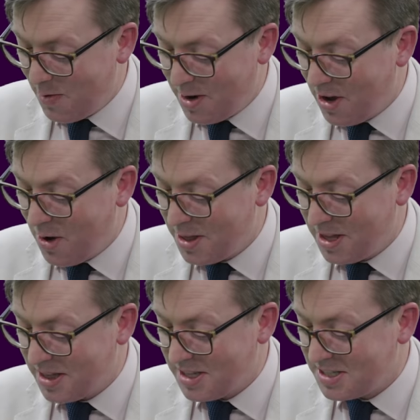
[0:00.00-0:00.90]
I go. I
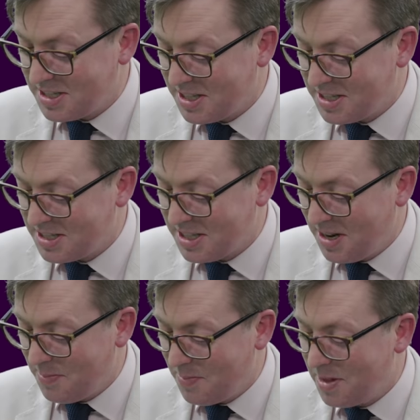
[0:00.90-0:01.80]
think
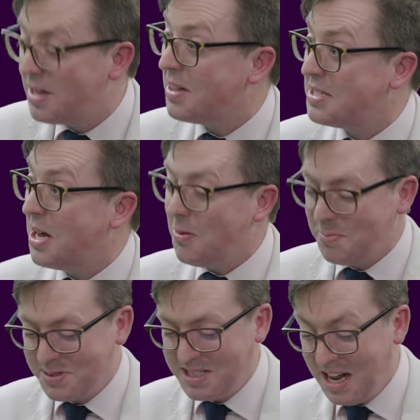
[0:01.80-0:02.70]
this
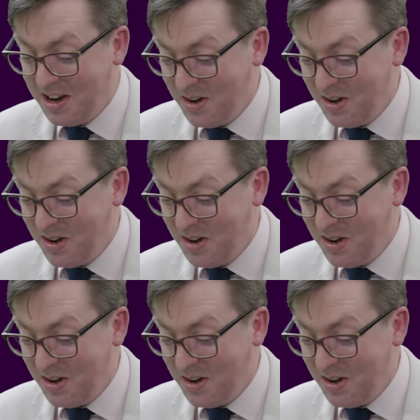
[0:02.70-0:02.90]
helps a